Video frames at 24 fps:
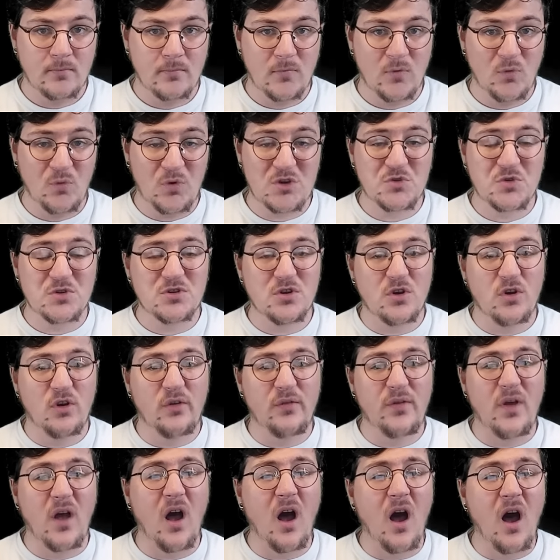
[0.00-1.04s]
which was
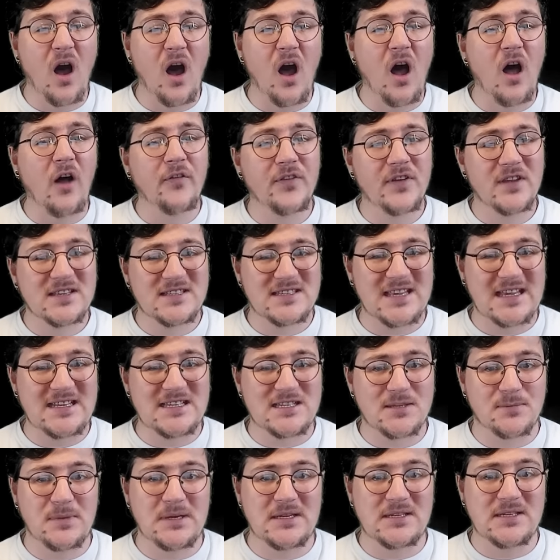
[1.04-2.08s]
over half a
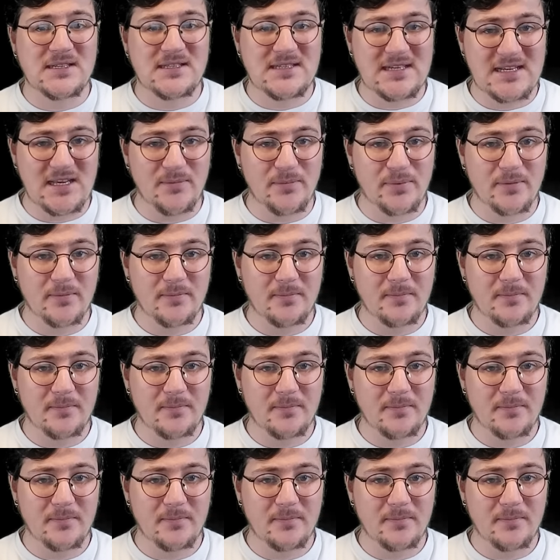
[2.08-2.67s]
centimetre deep,